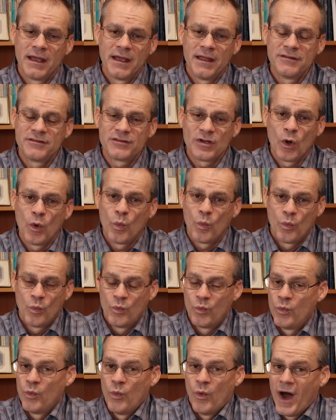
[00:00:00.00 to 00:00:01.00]
And so,
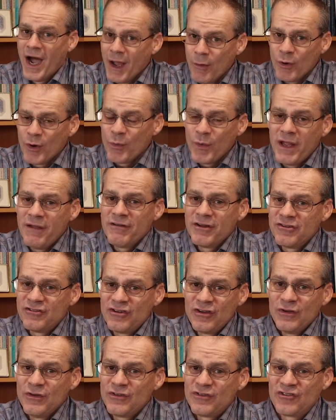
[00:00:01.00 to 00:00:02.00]
why would we even
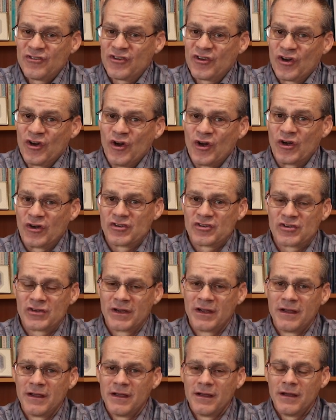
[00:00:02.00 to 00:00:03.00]
choose
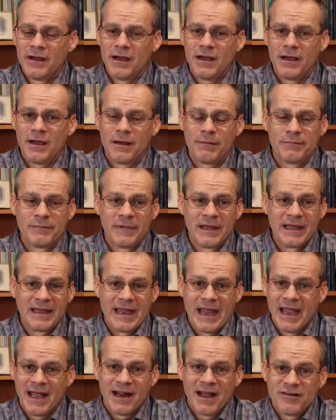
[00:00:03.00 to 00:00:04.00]
church? Um,
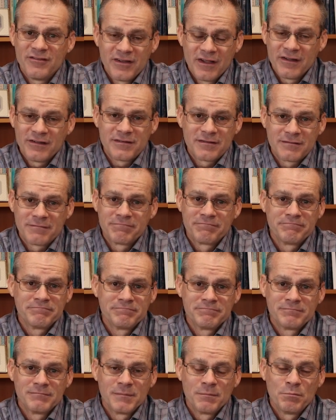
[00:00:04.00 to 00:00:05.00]
can't I just
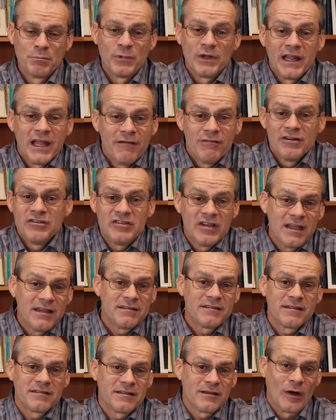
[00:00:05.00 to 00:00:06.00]
believe in
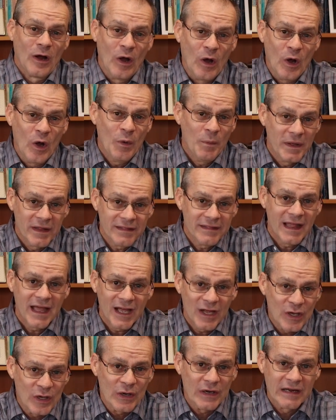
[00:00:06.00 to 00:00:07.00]
Jesus at home? Isn't
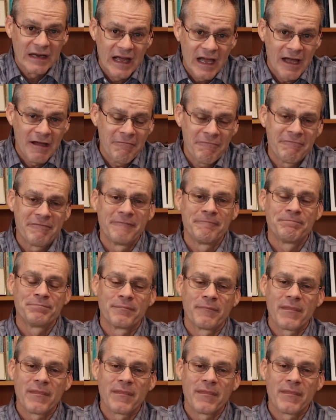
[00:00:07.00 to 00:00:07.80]
that good enough?